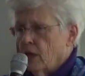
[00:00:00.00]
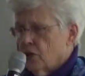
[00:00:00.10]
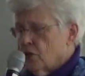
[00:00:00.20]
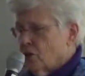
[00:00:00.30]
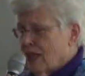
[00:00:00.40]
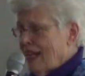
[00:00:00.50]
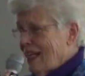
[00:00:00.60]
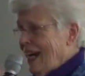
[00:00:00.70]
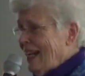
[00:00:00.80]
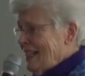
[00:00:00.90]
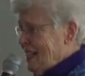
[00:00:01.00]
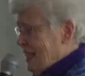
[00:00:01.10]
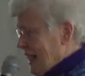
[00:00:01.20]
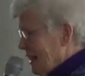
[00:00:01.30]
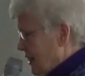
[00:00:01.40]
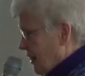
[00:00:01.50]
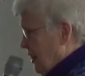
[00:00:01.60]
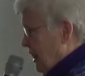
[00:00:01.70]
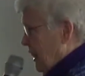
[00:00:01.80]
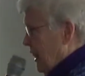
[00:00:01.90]
So that
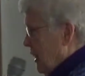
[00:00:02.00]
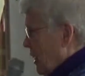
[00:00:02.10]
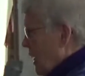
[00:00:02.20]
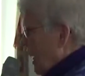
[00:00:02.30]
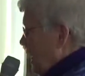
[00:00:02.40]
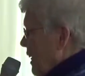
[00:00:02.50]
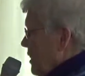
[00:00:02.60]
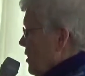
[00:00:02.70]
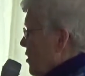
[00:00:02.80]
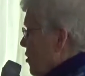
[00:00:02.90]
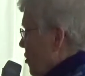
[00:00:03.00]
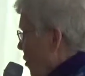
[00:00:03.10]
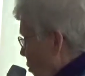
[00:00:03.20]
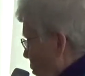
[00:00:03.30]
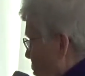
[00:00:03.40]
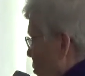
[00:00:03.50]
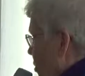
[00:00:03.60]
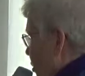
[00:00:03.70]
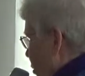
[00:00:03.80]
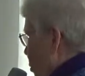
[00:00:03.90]
identity is so,
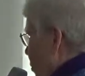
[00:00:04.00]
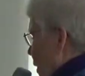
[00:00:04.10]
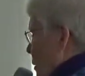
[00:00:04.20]
so